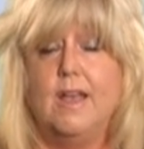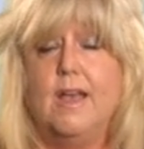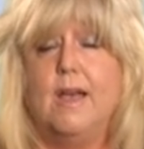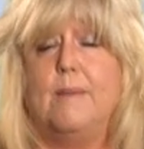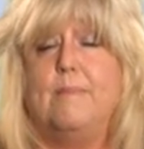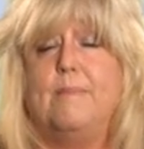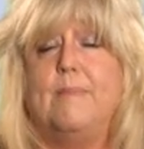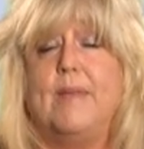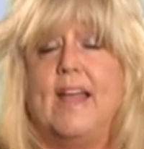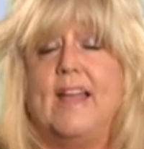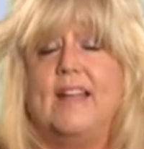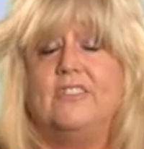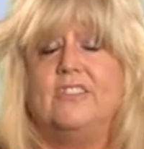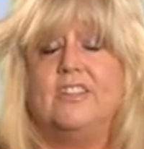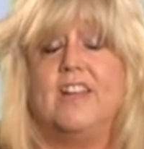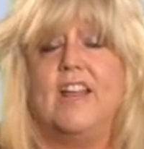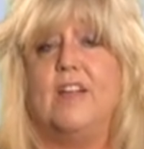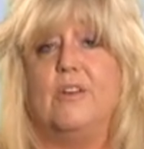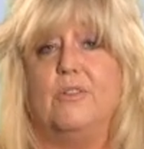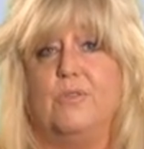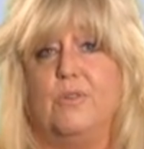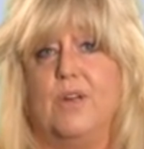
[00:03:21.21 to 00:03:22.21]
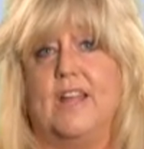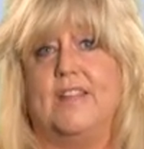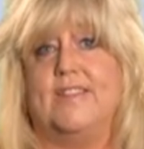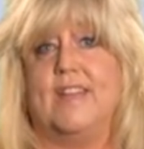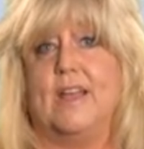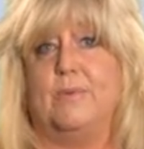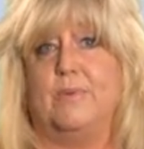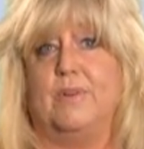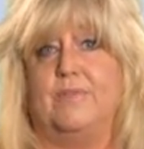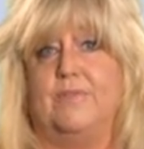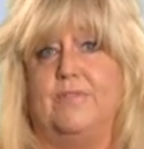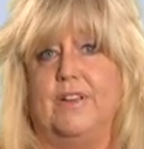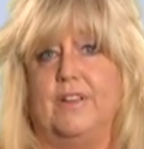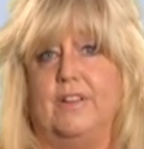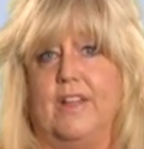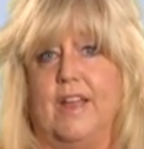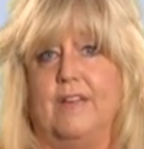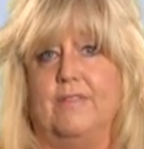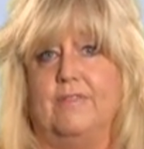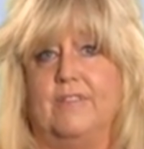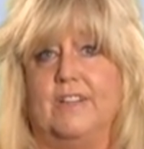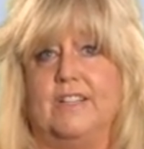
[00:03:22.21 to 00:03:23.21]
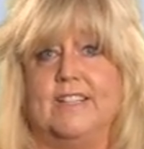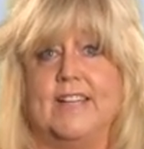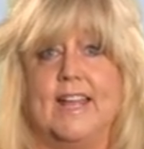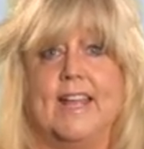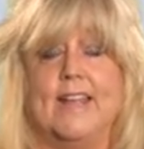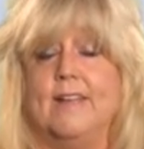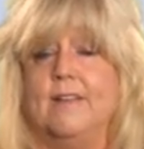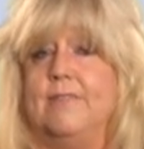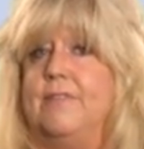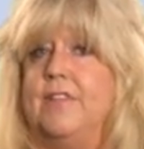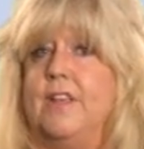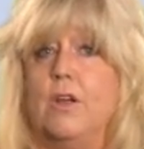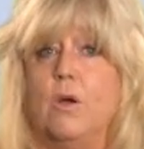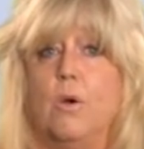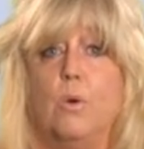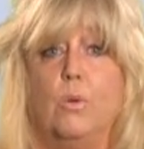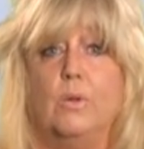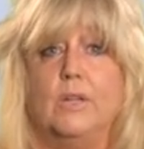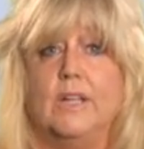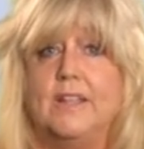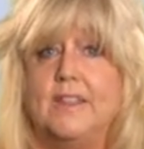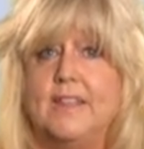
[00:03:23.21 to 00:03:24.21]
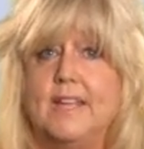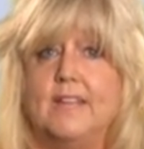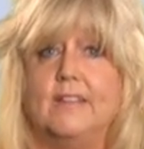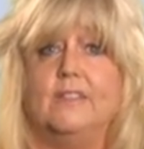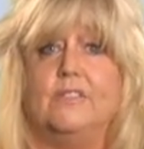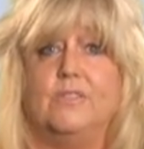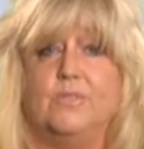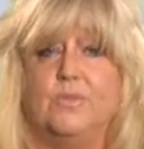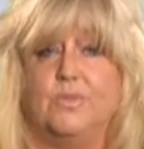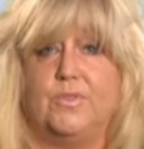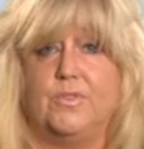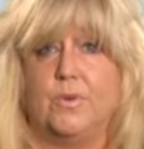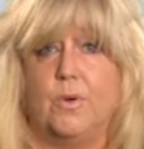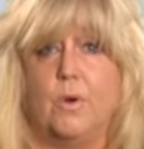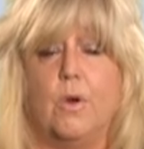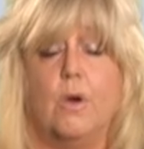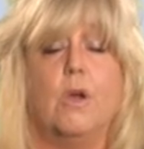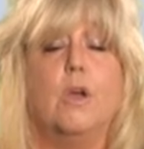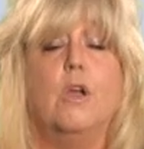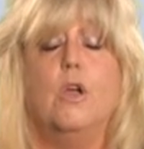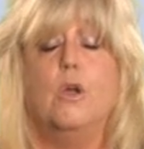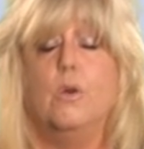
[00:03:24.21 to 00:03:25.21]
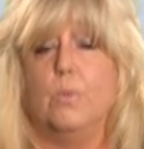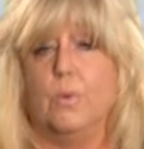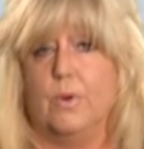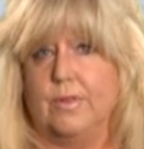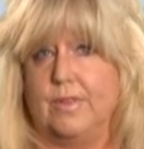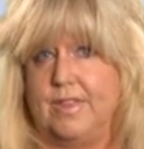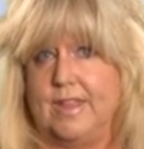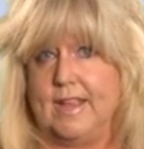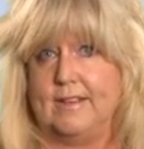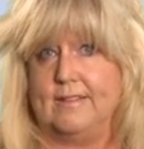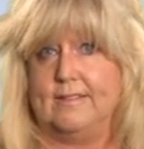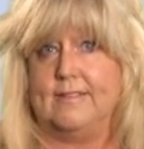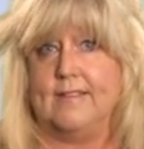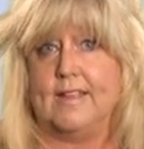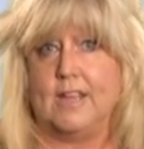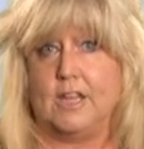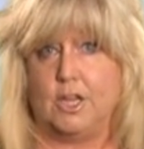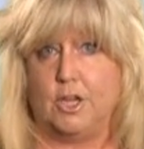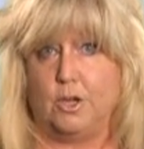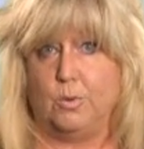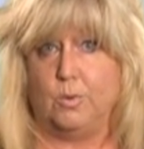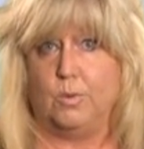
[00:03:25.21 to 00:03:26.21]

Imagine how great that would feel every day if the only things you saw were things that you